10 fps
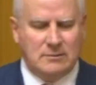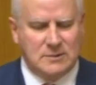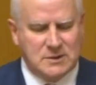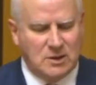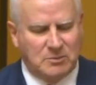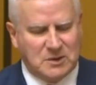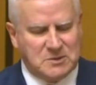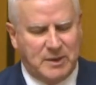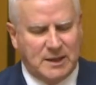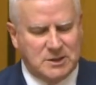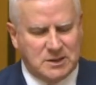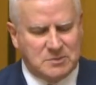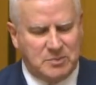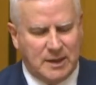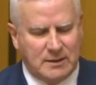surplus budgets,
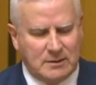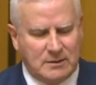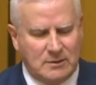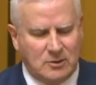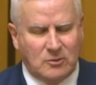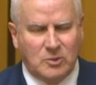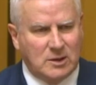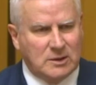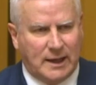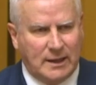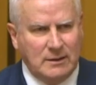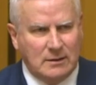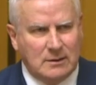but not well done